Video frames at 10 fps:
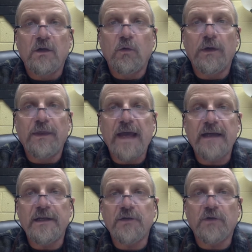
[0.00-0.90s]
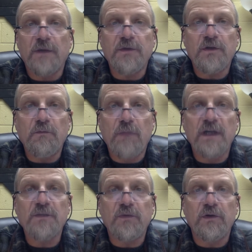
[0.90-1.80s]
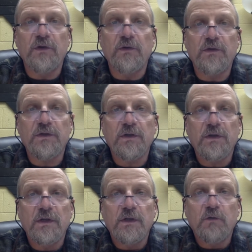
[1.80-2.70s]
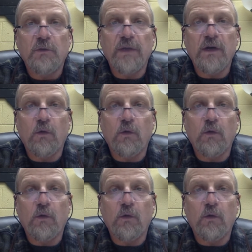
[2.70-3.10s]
What that disruption must produce would be